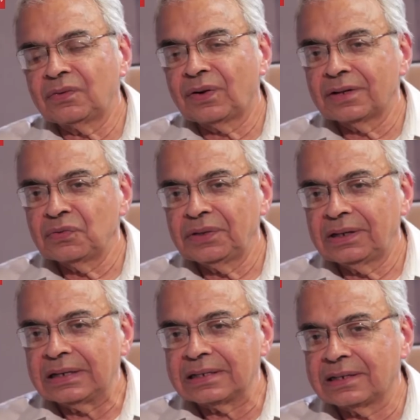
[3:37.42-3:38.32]
of heart
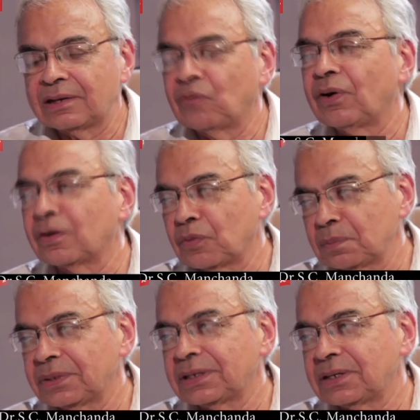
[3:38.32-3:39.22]
failure is still far
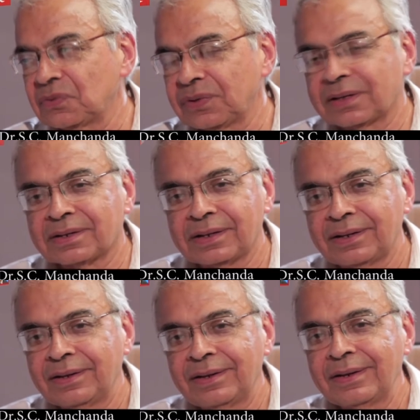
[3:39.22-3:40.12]
from satisfactory.
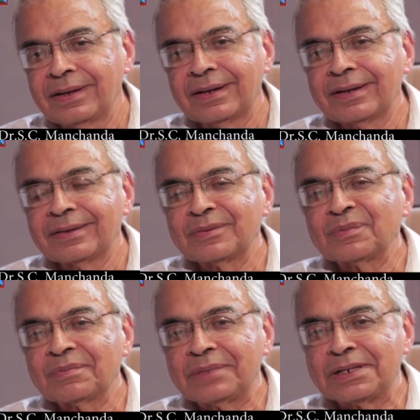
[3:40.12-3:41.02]

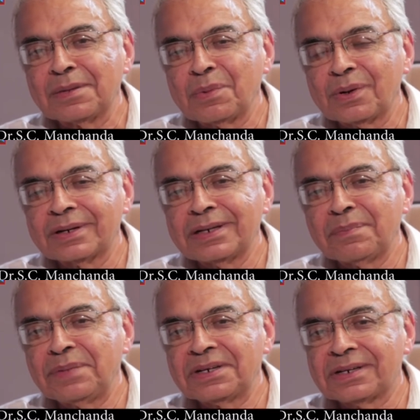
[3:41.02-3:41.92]
Beta blockers
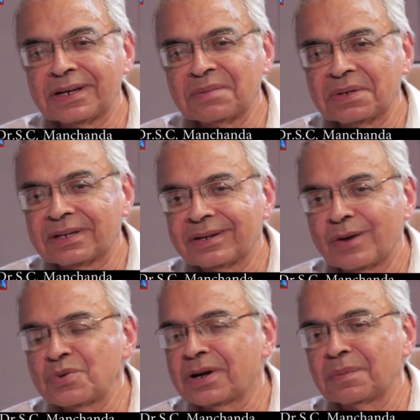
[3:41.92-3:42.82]
have been tried, but
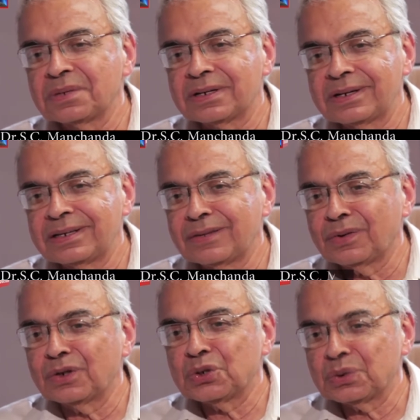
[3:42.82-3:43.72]
outcome studies have
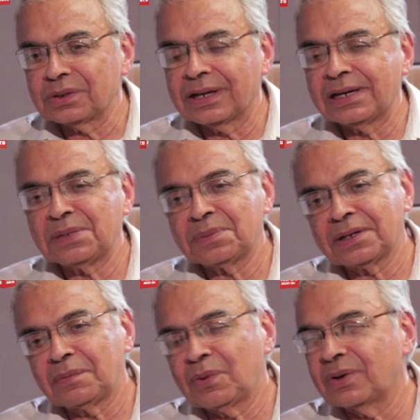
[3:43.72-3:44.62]
not shown. Calcium
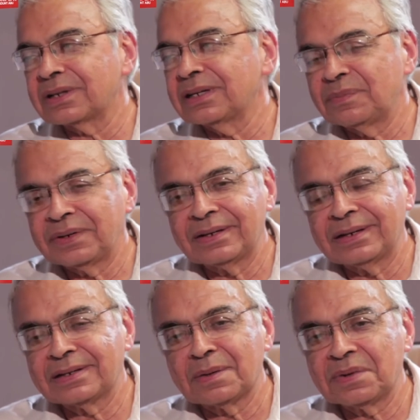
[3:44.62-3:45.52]
channel blockers have been,
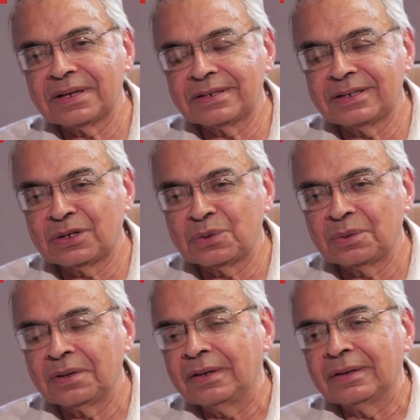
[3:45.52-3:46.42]
in some cases they
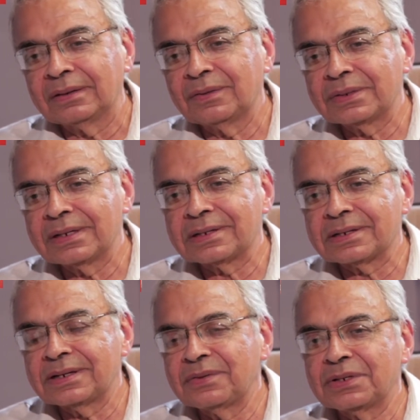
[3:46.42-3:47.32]
do. There was a
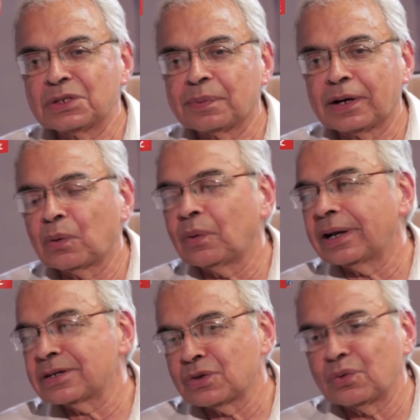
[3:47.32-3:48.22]
study with
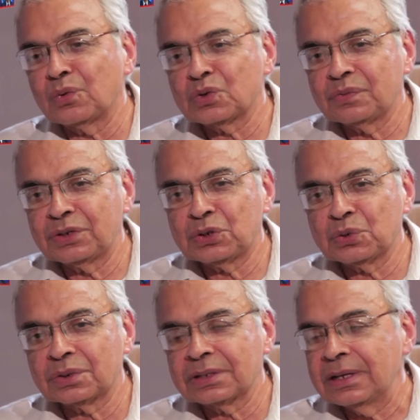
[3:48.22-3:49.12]
spironolactone also which
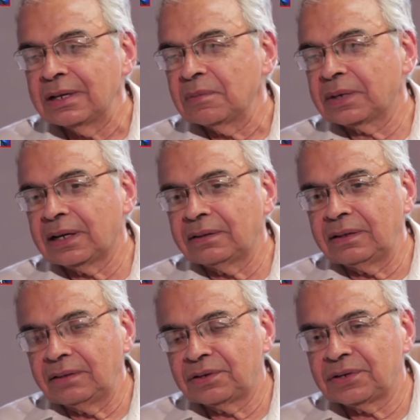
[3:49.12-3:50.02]
shows. But I
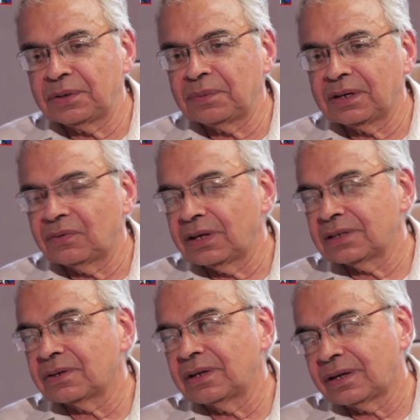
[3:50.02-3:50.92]
think the treatment of
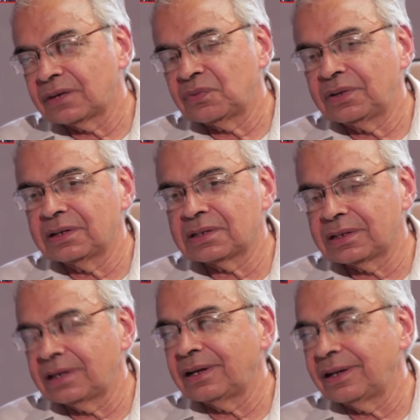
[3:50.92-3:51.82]
diastolic heart failure
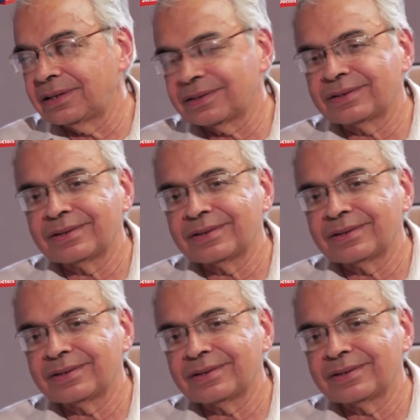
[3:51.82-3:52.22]
still has